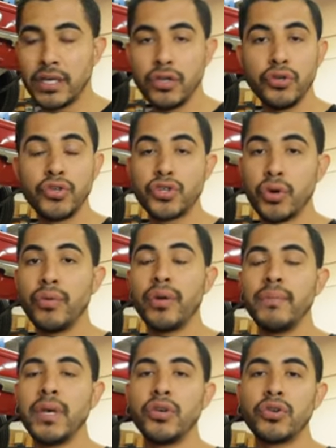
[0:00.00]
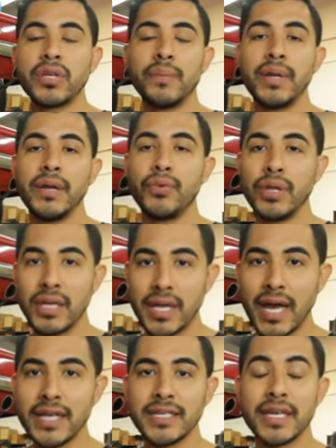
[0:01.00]
You show them that you're somebody really
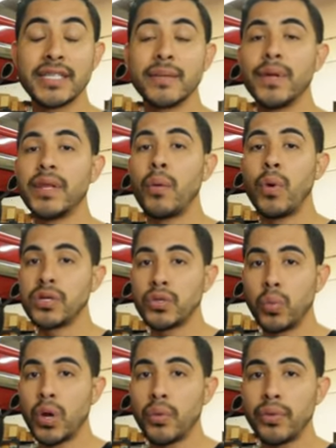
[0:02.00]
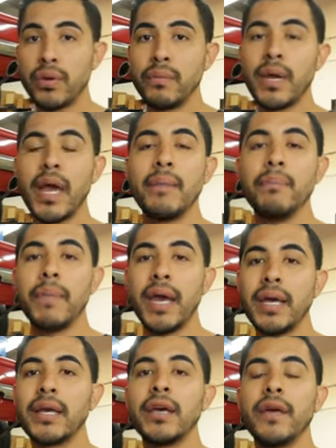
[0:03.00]
nice and somebody that wants to work with them and
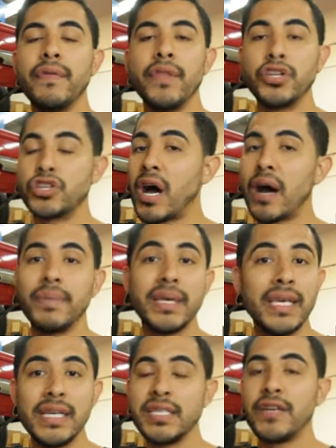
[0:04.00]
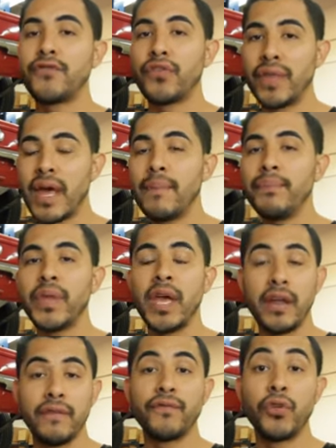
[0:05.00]
make the job easy for them
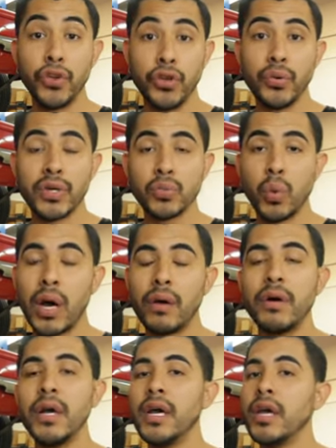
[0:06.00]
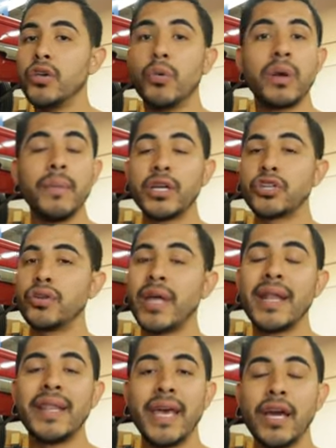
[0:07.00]
and for you as well. You want to make sure
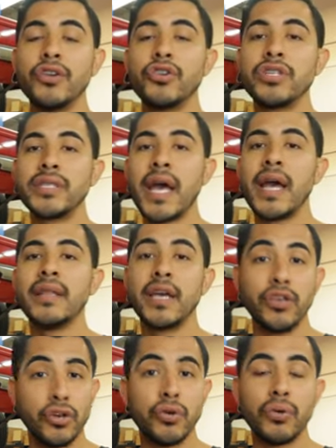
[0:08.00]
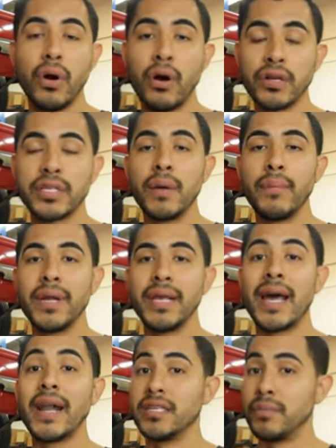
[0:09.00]
that they understand that you are somebody
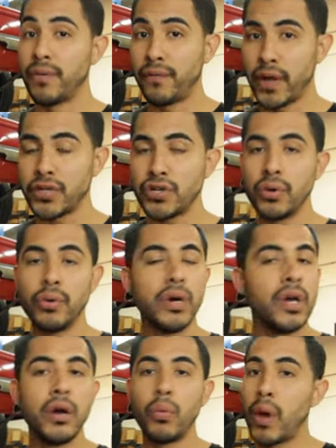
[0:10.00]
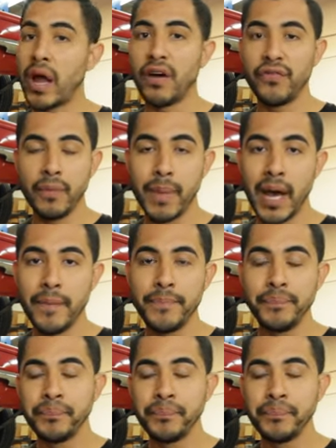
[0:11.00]
that is a professional right off the bat.